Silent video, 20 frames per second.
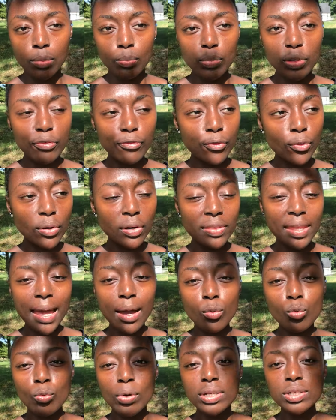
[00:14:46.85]
before
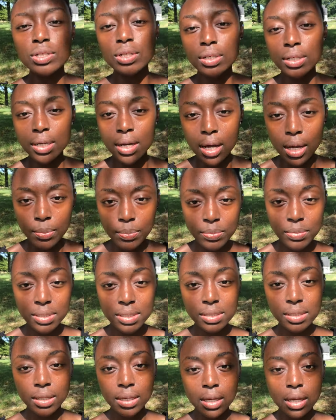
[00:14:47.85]
that winter
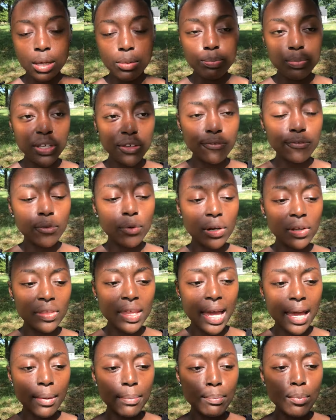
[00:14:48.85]
comes, before
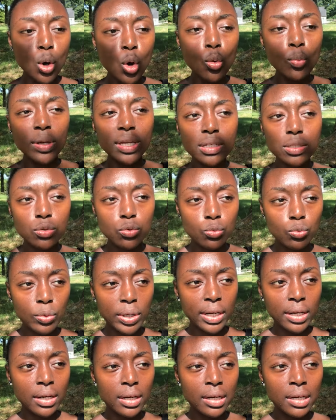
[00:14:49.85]
that moment
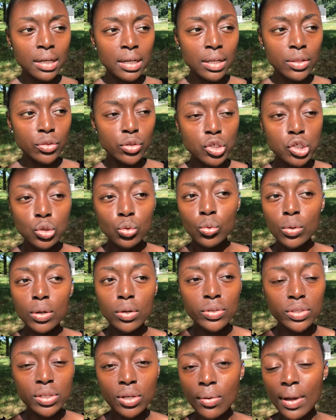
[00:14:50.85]
where the
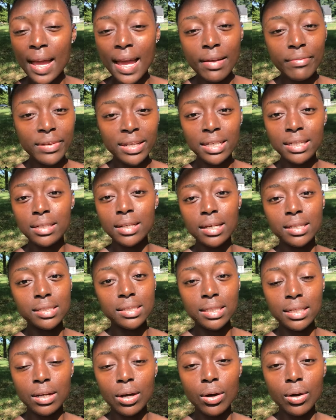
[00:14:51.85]
squirrels don't have any
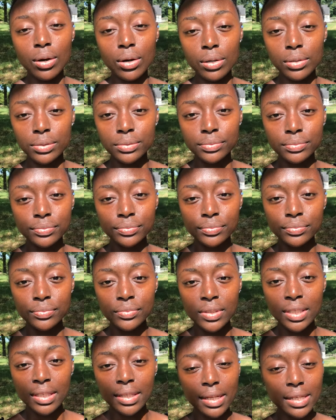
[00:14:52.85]
nuts at all.
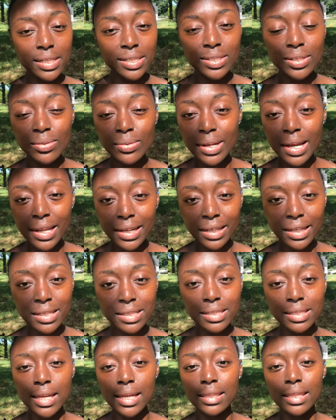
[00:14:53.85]
They just don't got
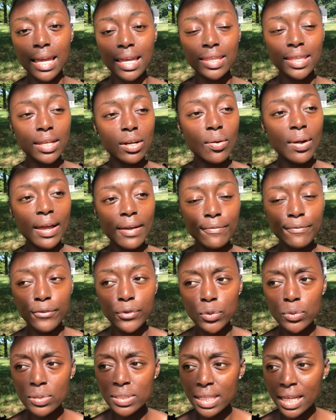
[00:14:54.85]
nuts like that. They don't have
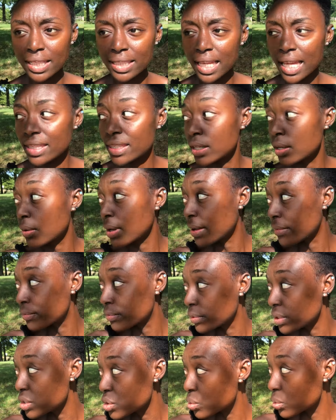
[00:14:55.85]
foods like that. They don't
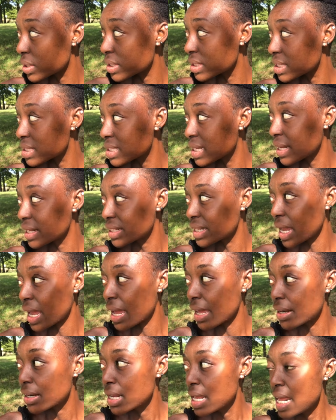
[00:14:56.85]
have resources like
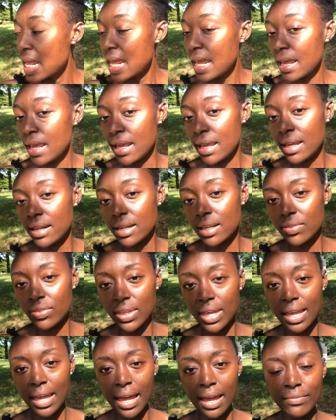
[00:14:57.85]
that. And
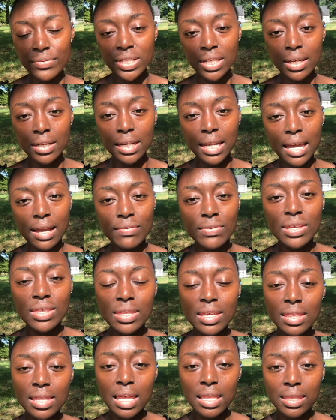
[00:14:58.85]
they have done
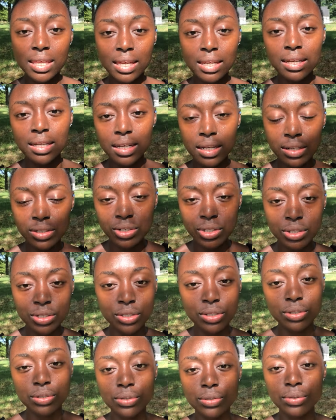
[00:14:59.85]
everything that they needed to
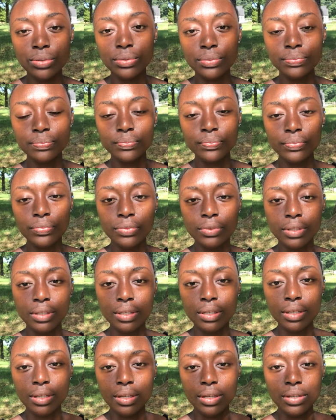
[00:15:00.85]
do
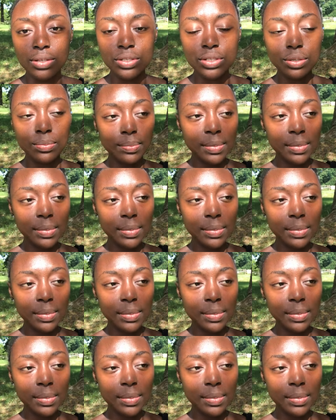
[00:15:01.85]
to